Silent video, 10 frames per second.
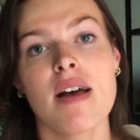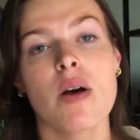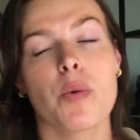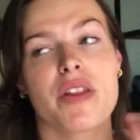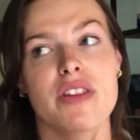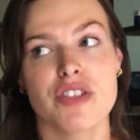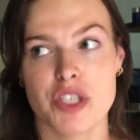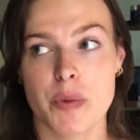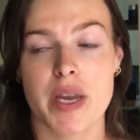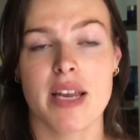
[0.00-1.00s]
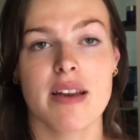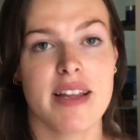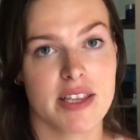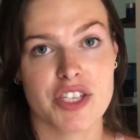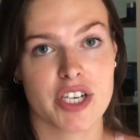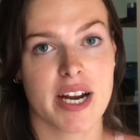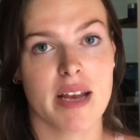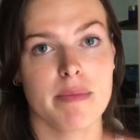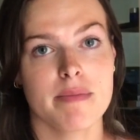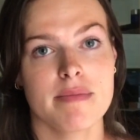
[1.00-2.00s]
with doing
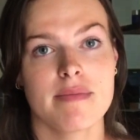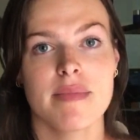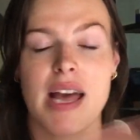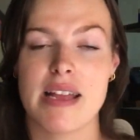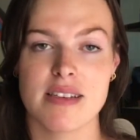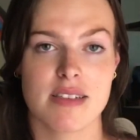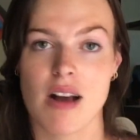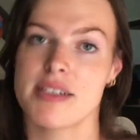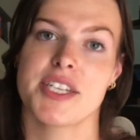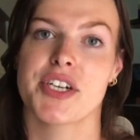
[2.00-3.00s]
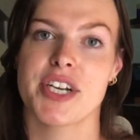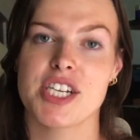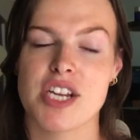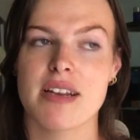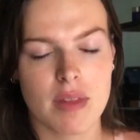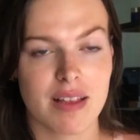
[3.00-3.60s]
Instagram and content creation?